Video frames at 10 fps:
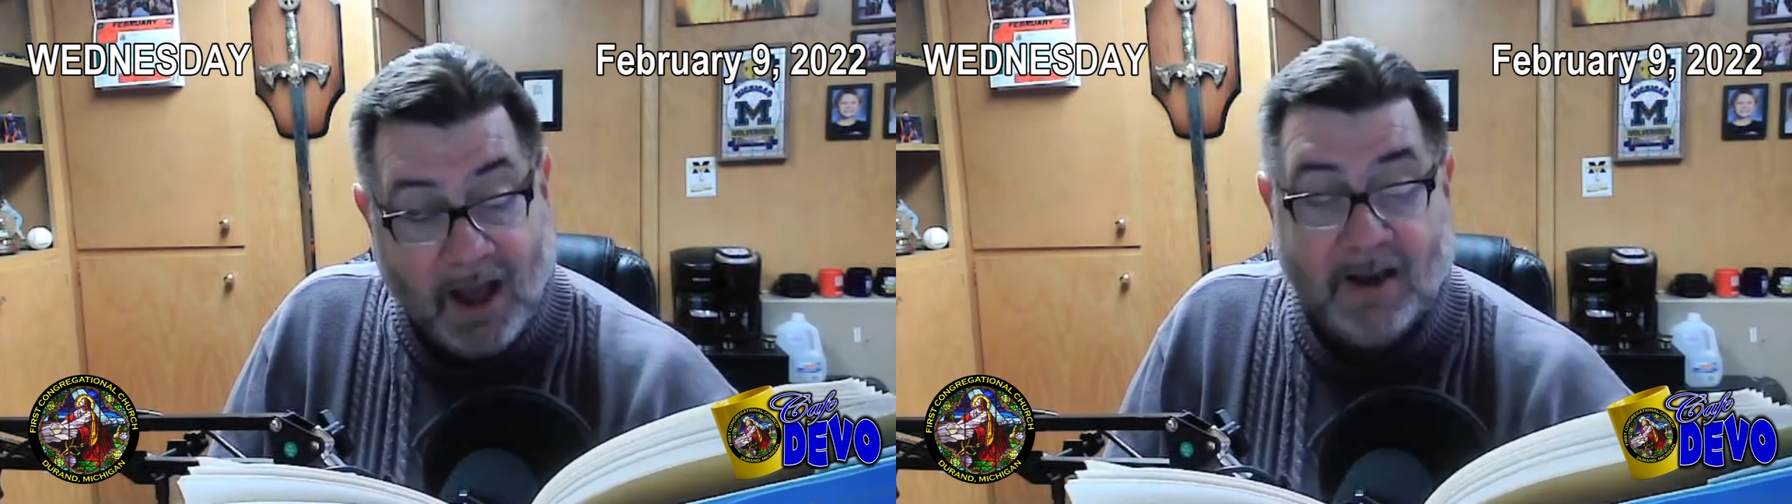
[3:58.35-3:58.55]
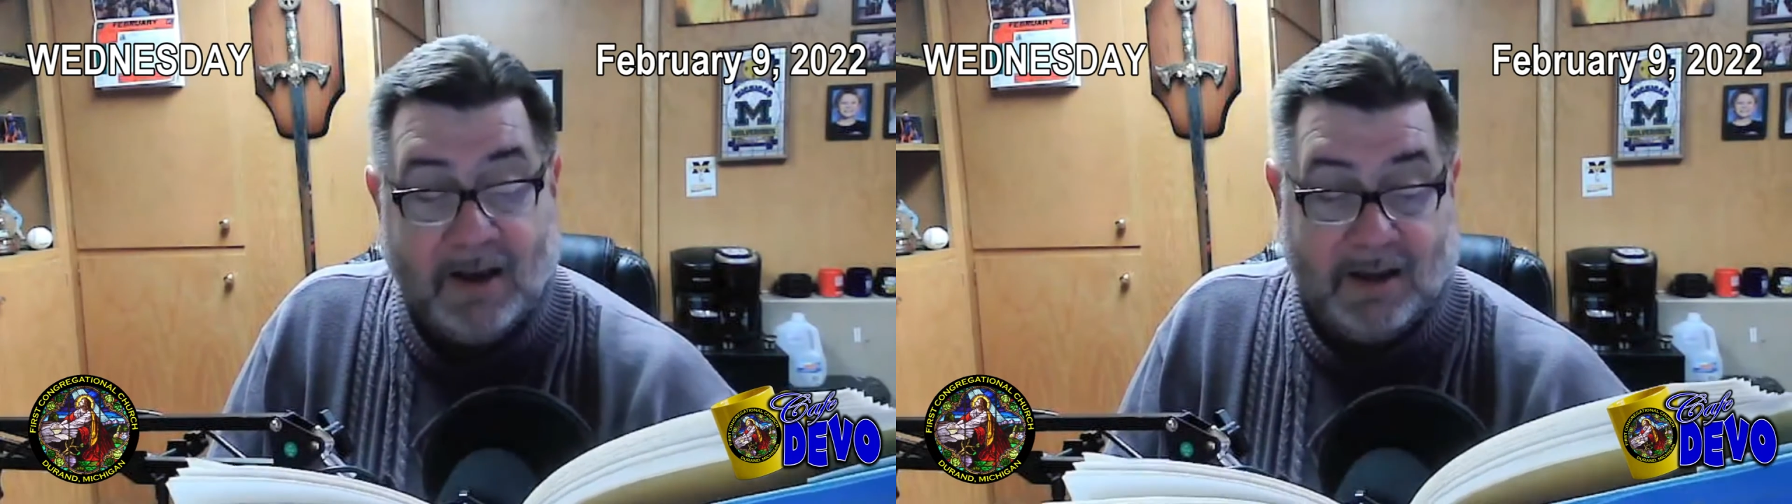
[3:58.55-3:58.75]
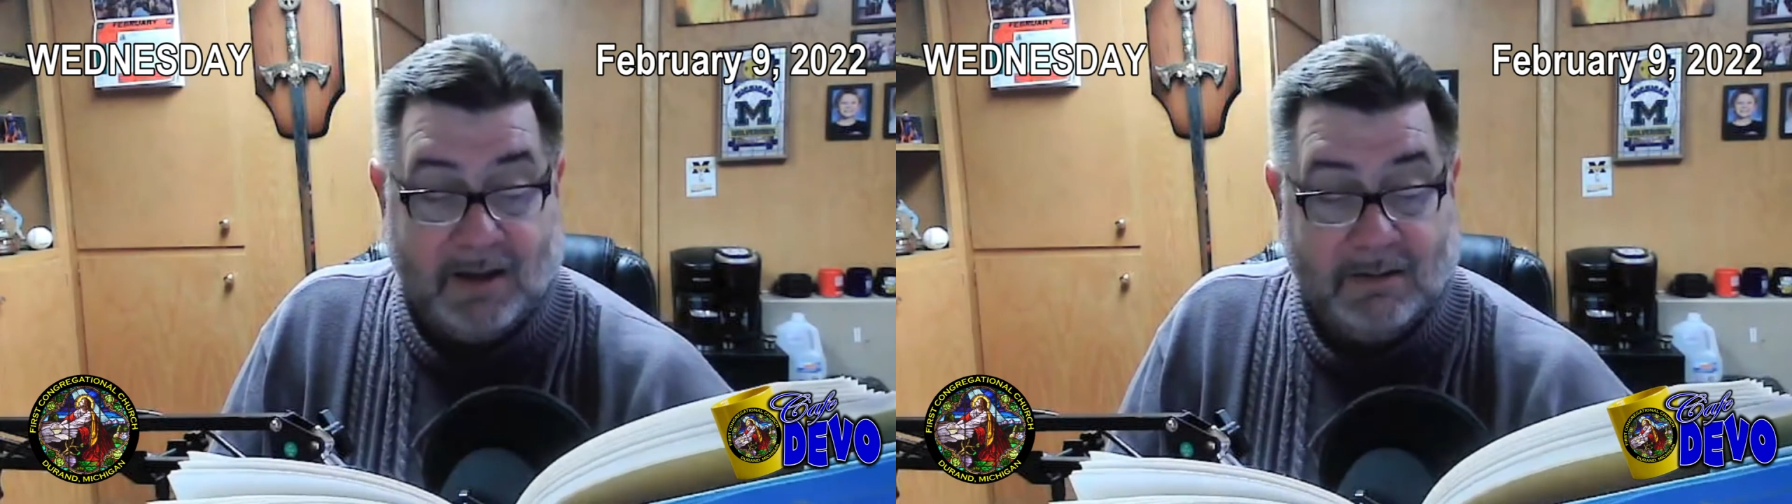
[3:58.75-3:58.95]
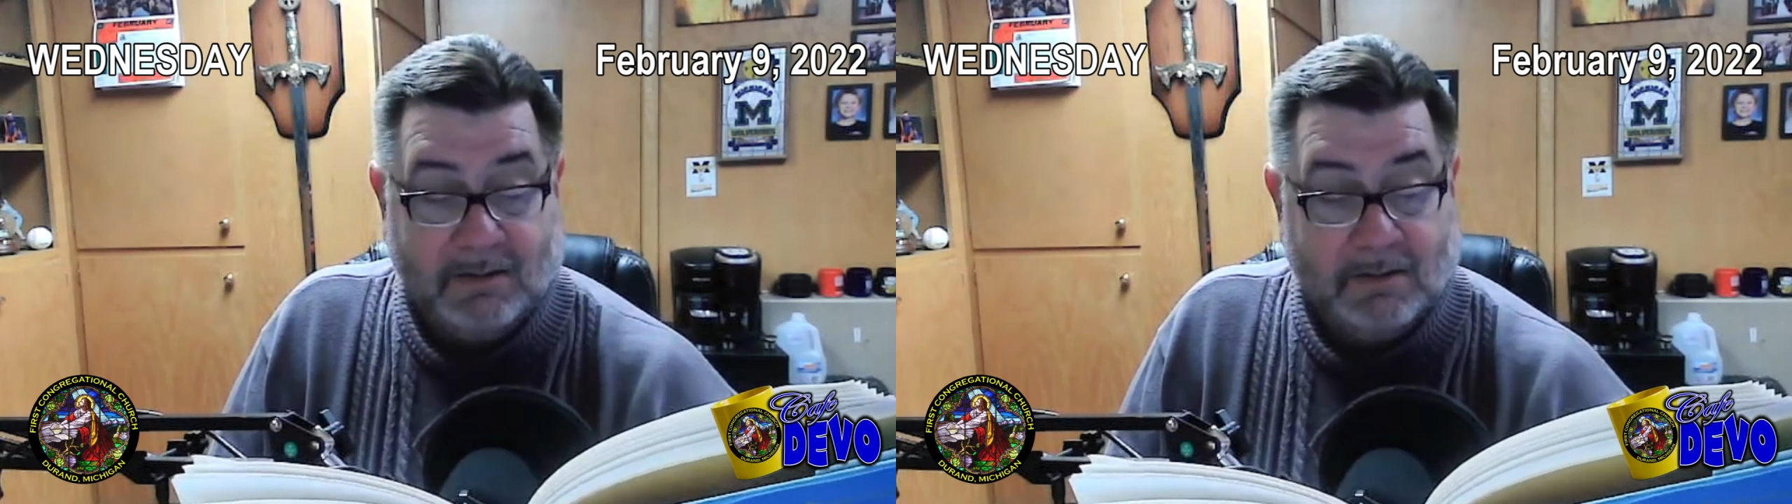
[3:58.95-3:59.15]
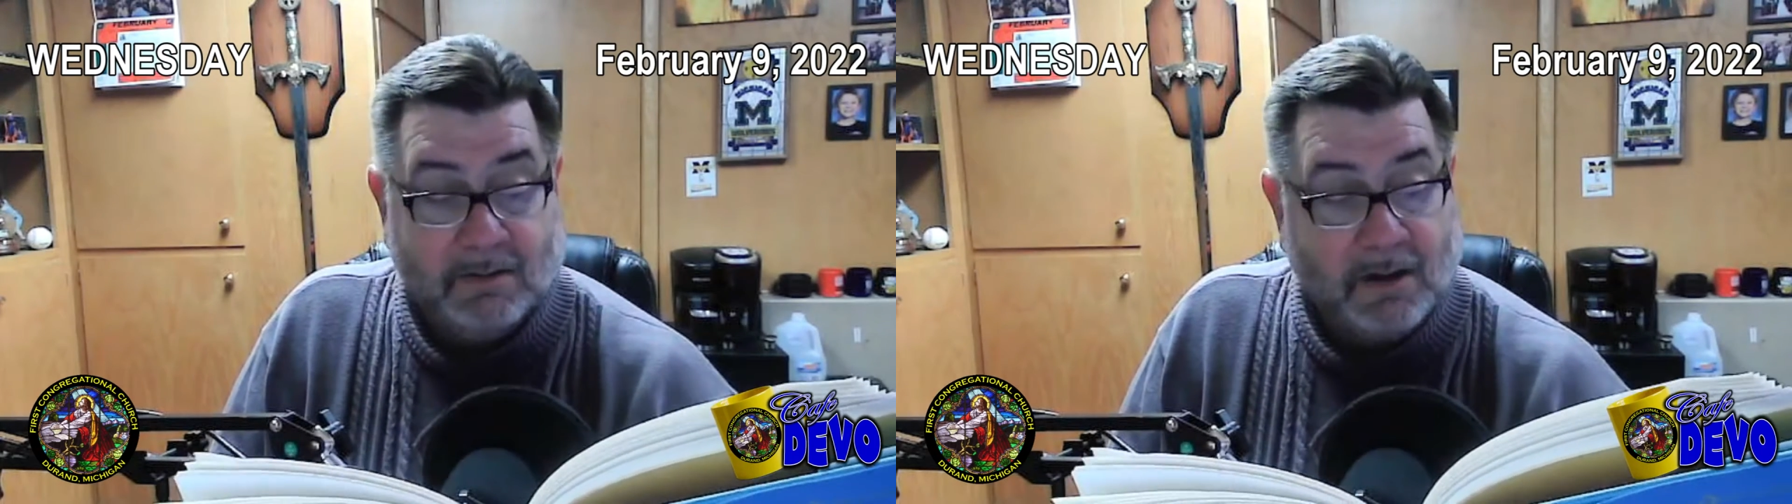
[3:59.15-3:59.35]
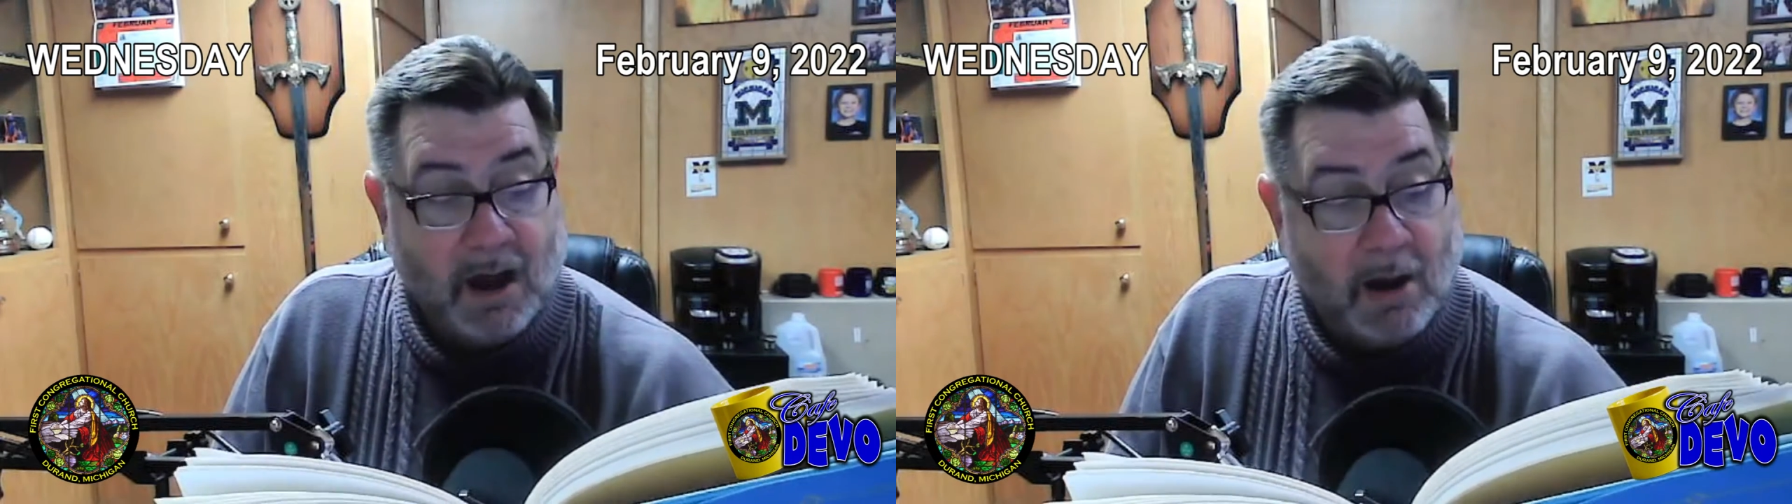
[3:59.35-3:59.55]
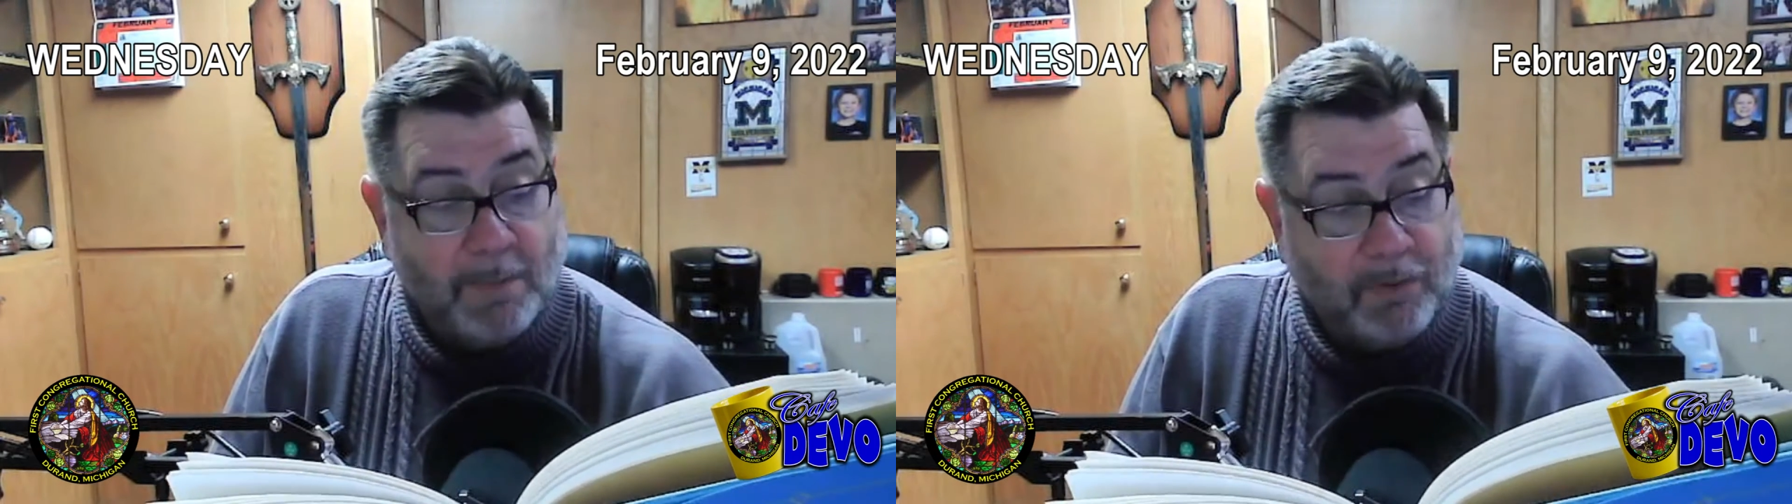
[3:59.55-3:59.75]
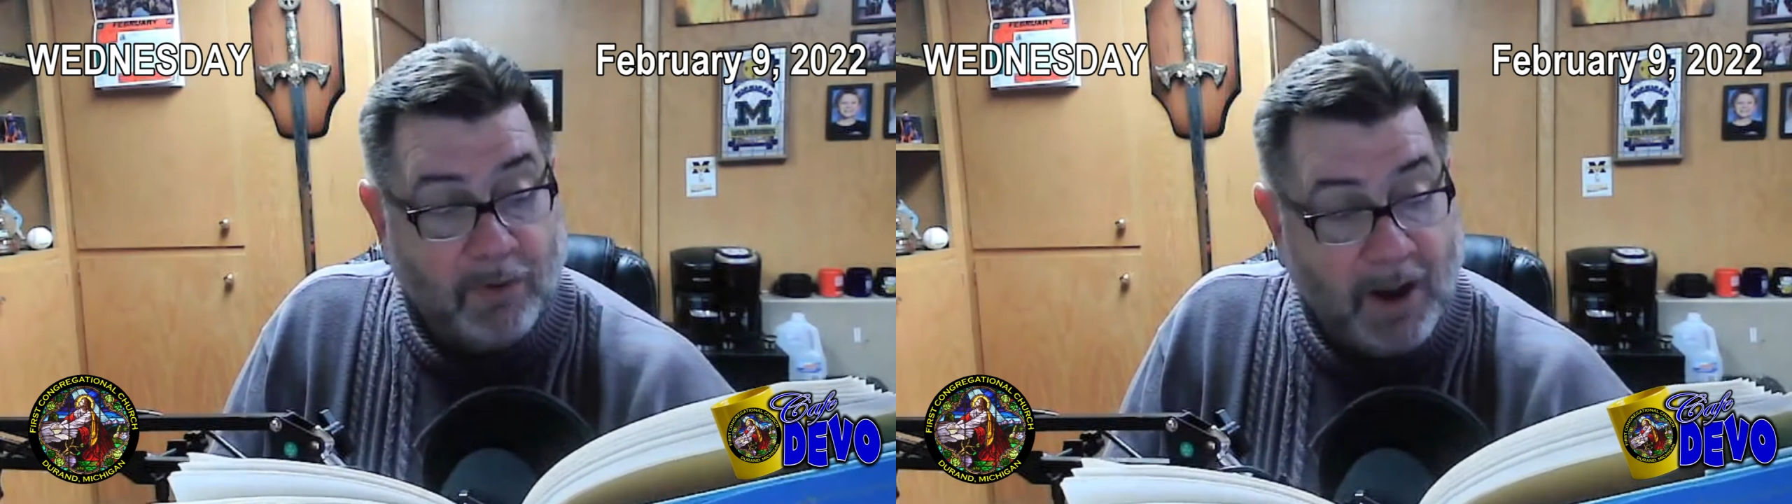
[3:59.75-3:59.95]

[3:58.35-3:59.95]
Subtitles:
godly. Our